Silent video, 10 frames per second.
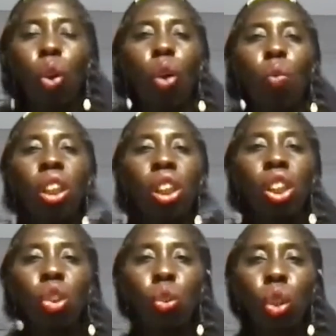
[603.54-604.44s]
with these
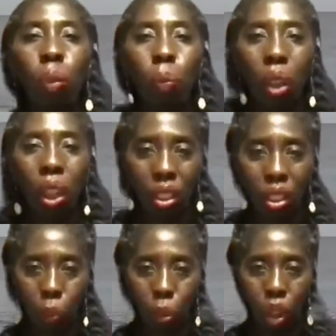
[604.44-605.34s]
tree planting
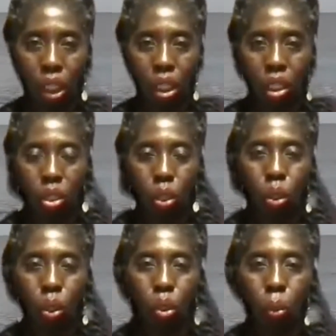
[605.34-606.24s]
projects all
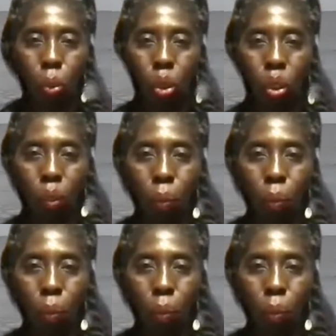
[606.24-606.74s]
over the world,